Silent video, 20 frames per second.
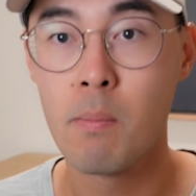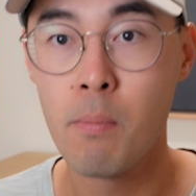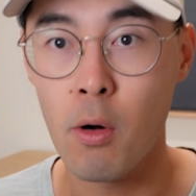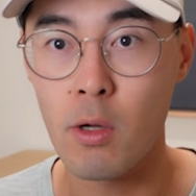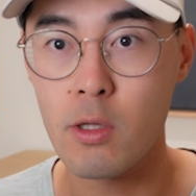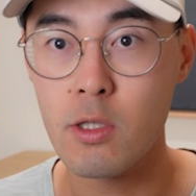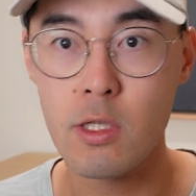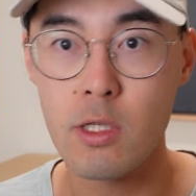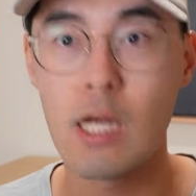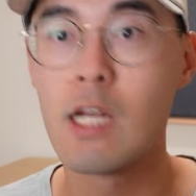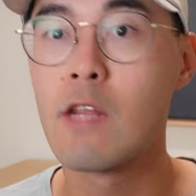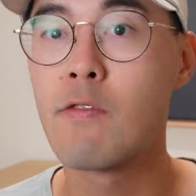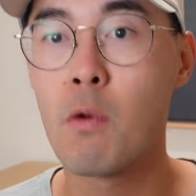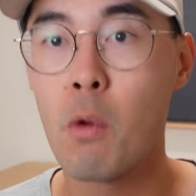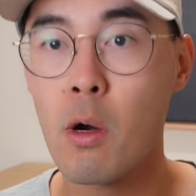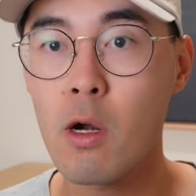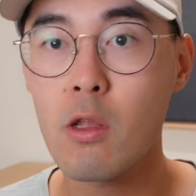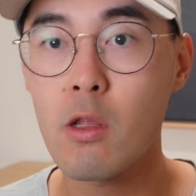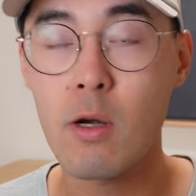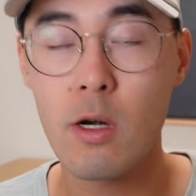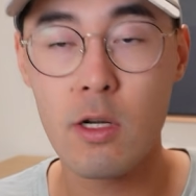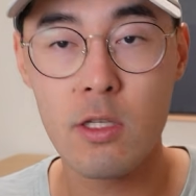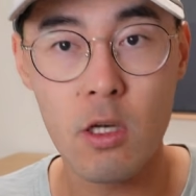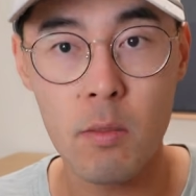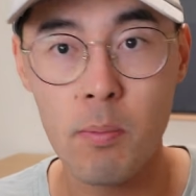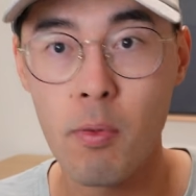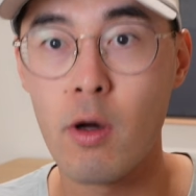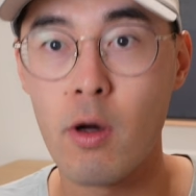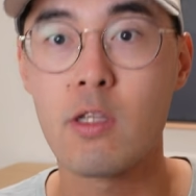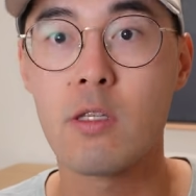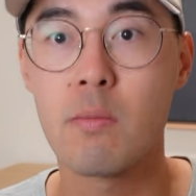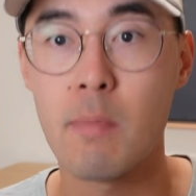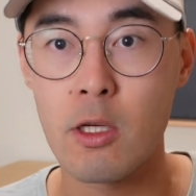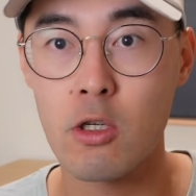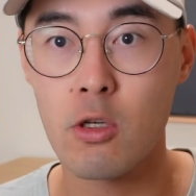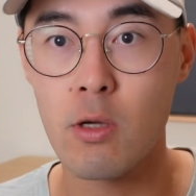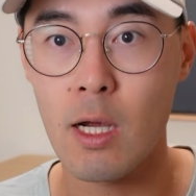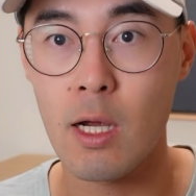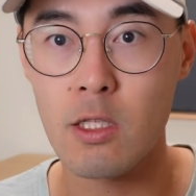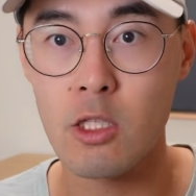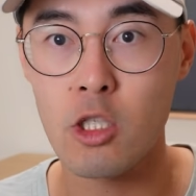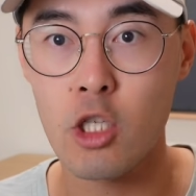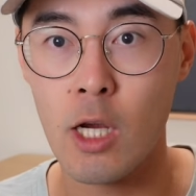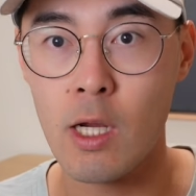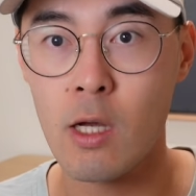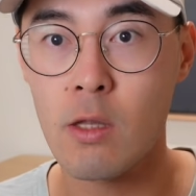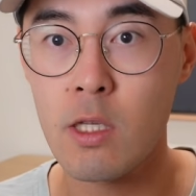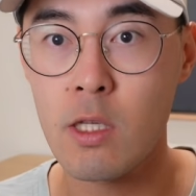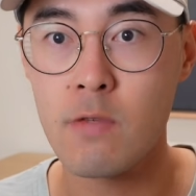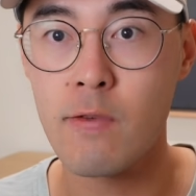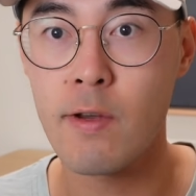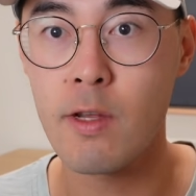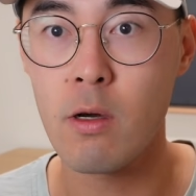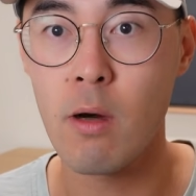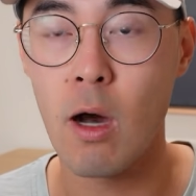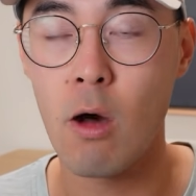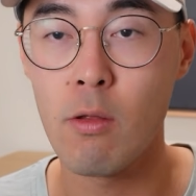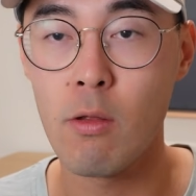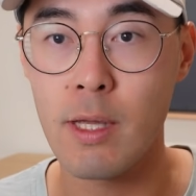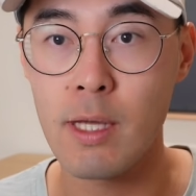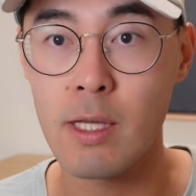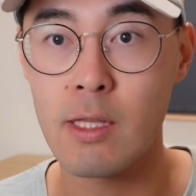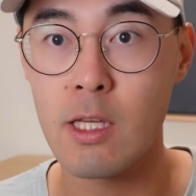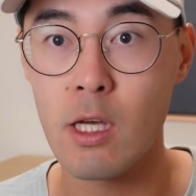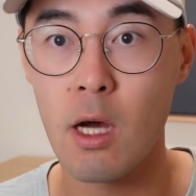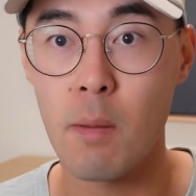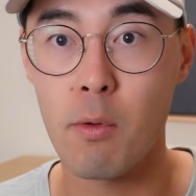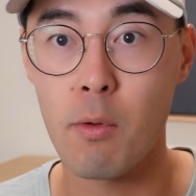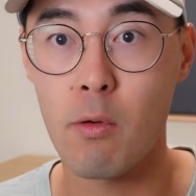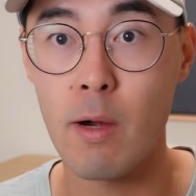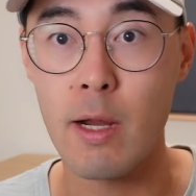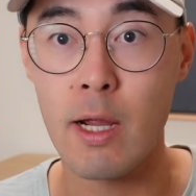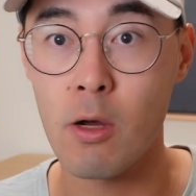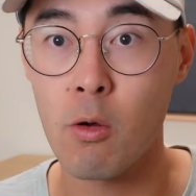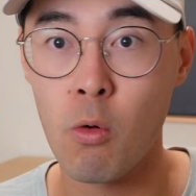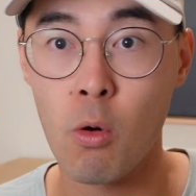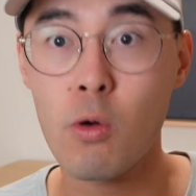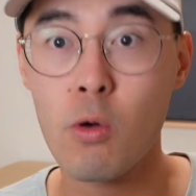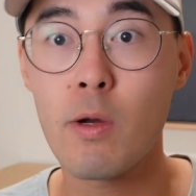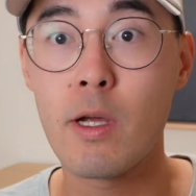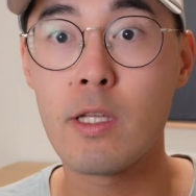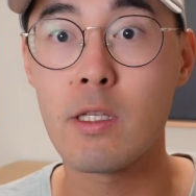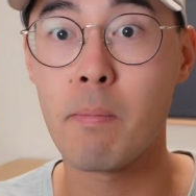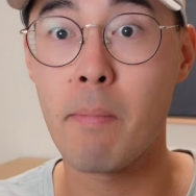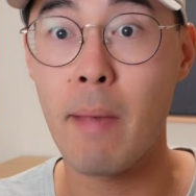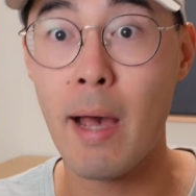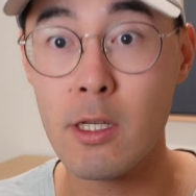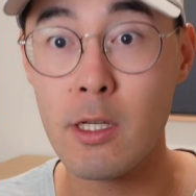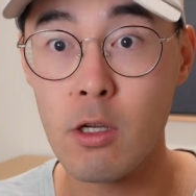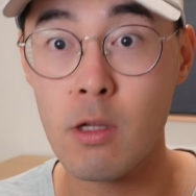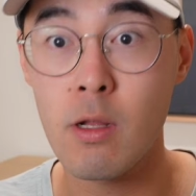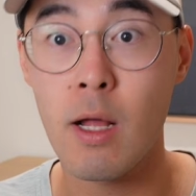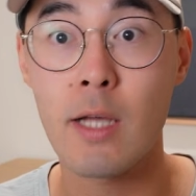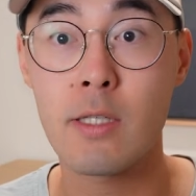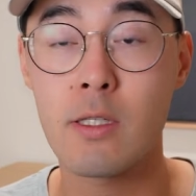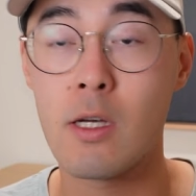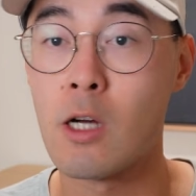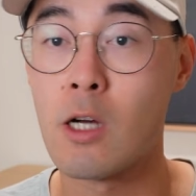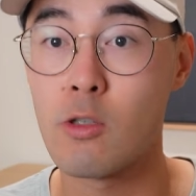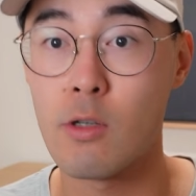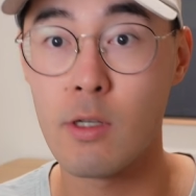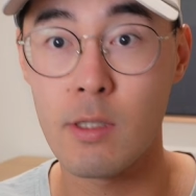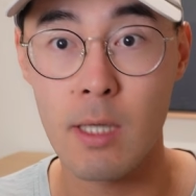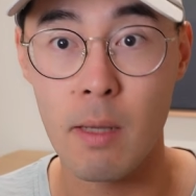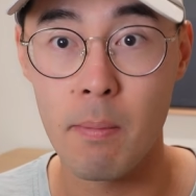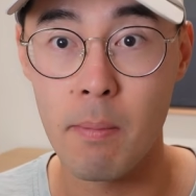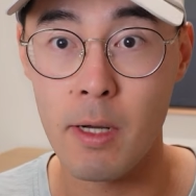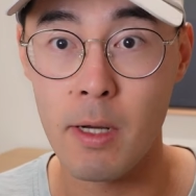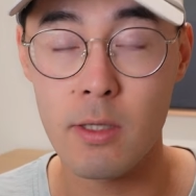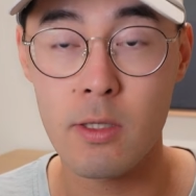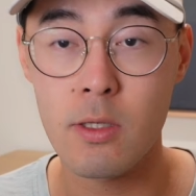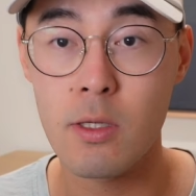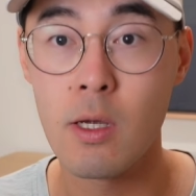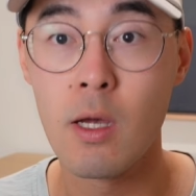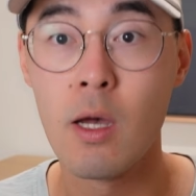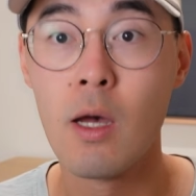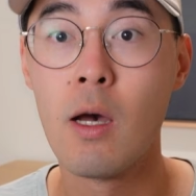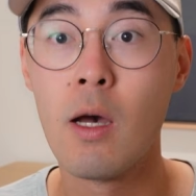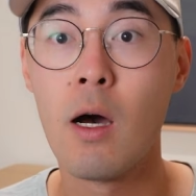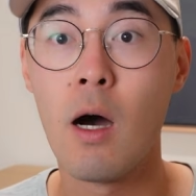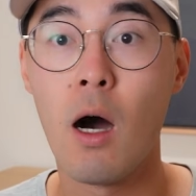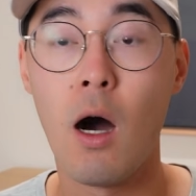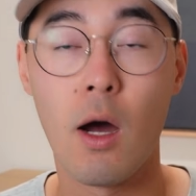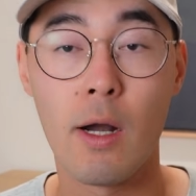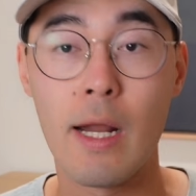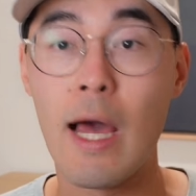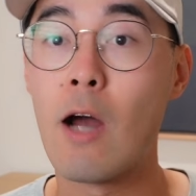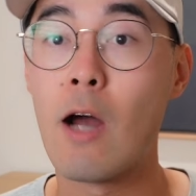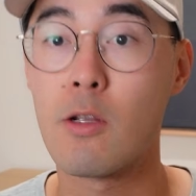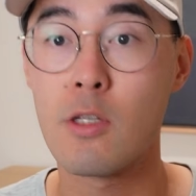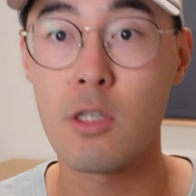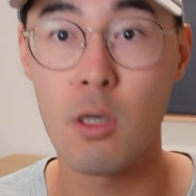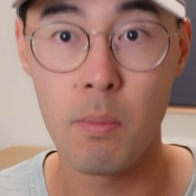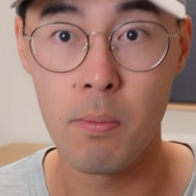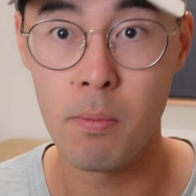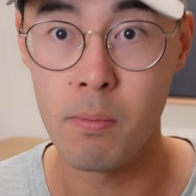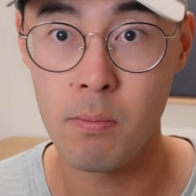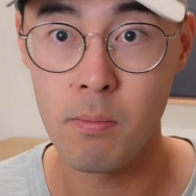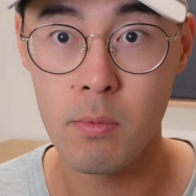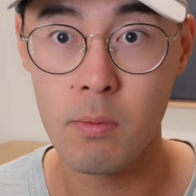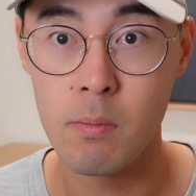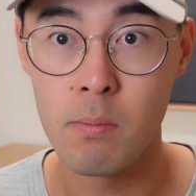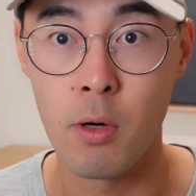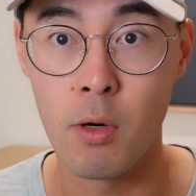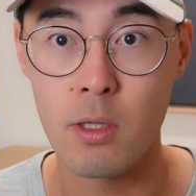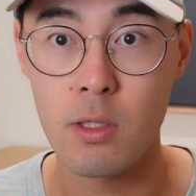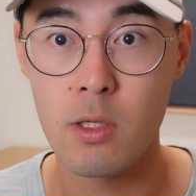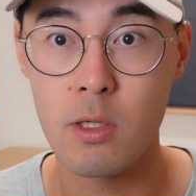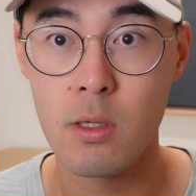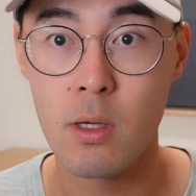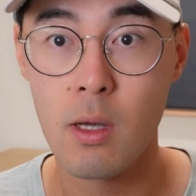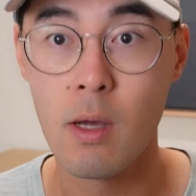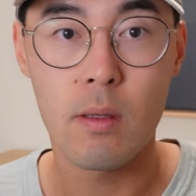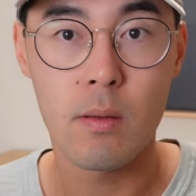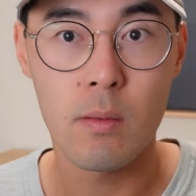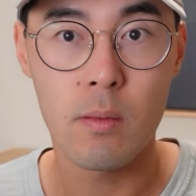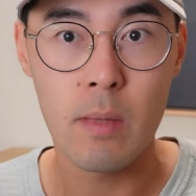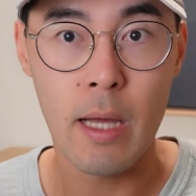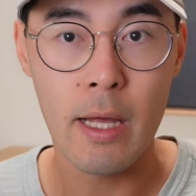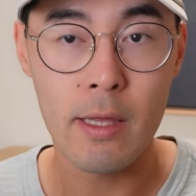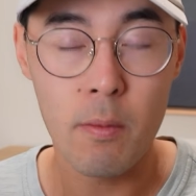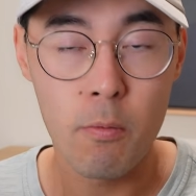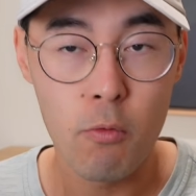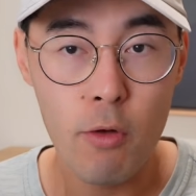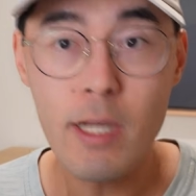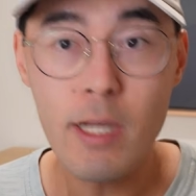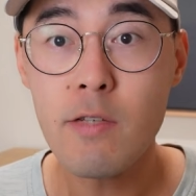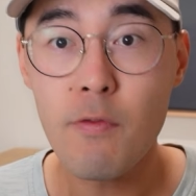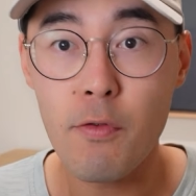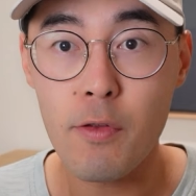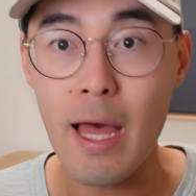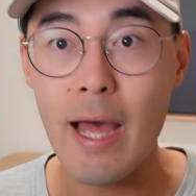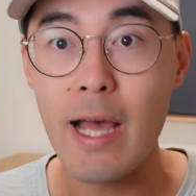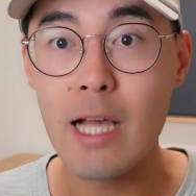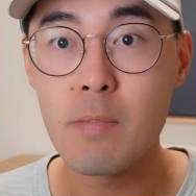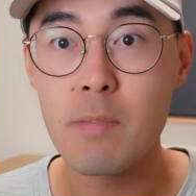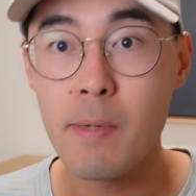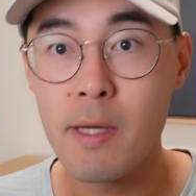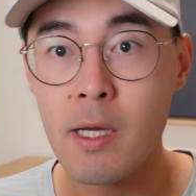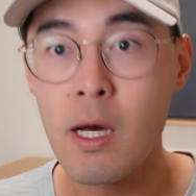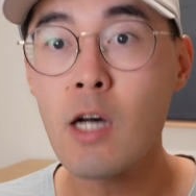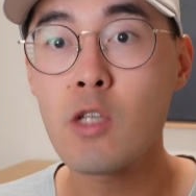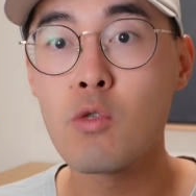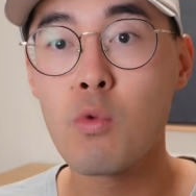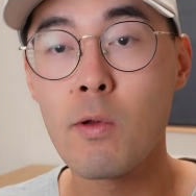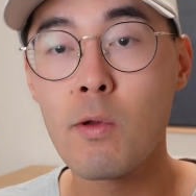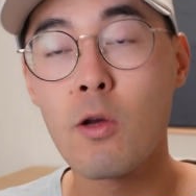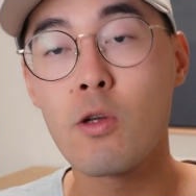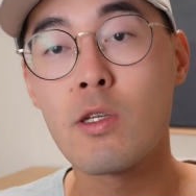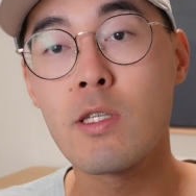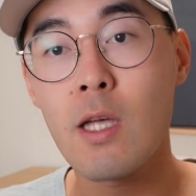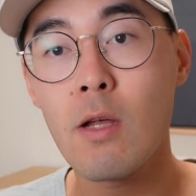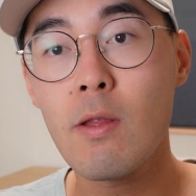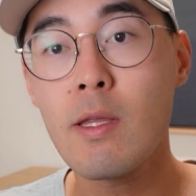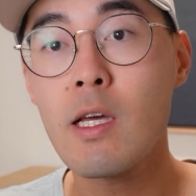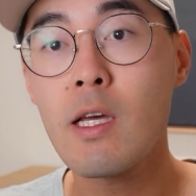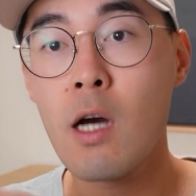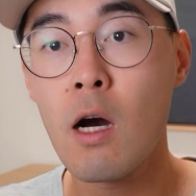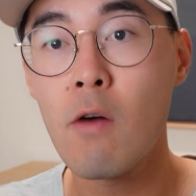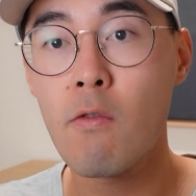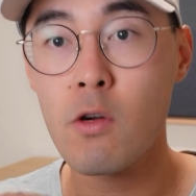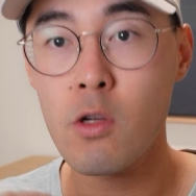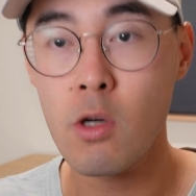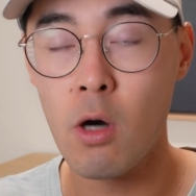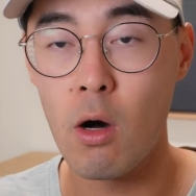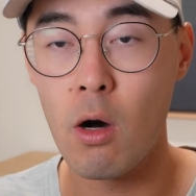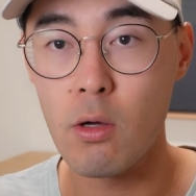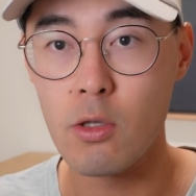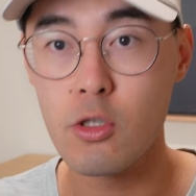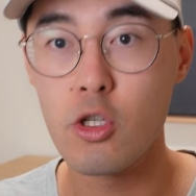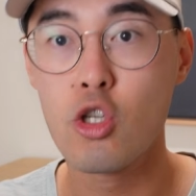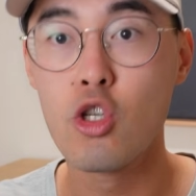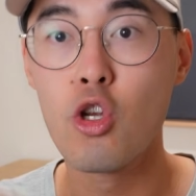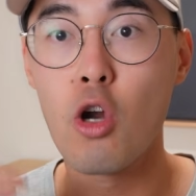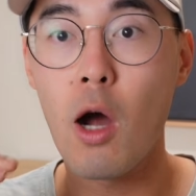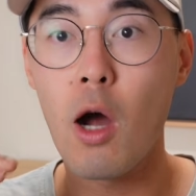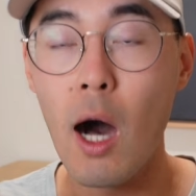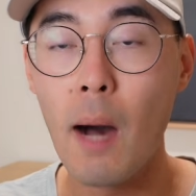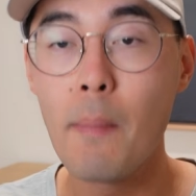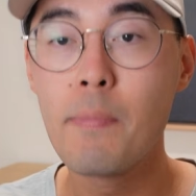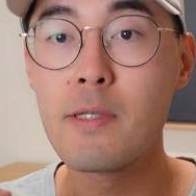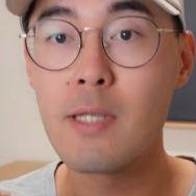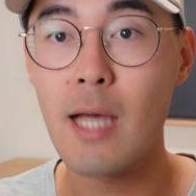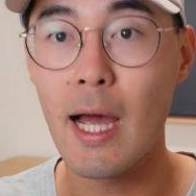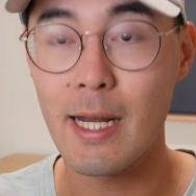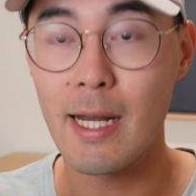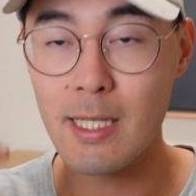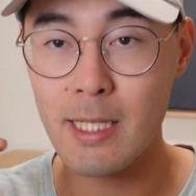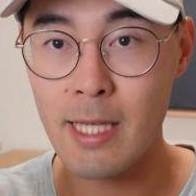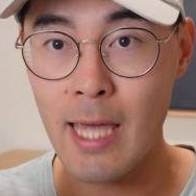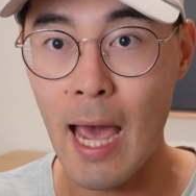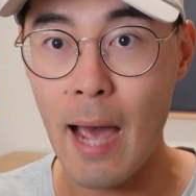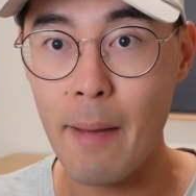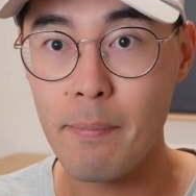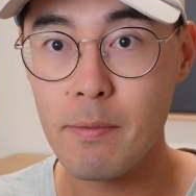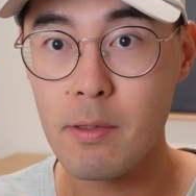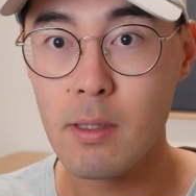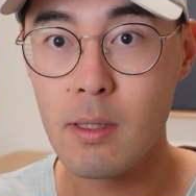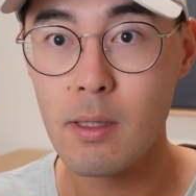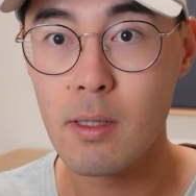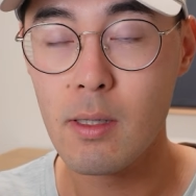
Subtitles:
puts. And if you want to learn how to sell puts, make sure you guys check out this video. I'll link in the upper right hand corner. It's a masterclass, 110 minutes on how to sell puts. And the reason for that is because when you're selling covered calls, your upside is capped.